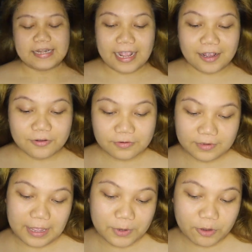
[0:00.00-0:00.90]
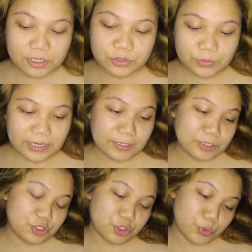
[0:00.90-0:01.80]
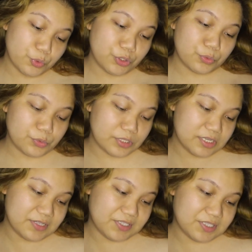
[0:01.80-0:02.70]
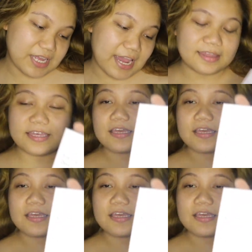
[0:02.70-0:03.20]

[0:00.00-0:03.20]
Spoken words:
Now, I'm going to show you this eye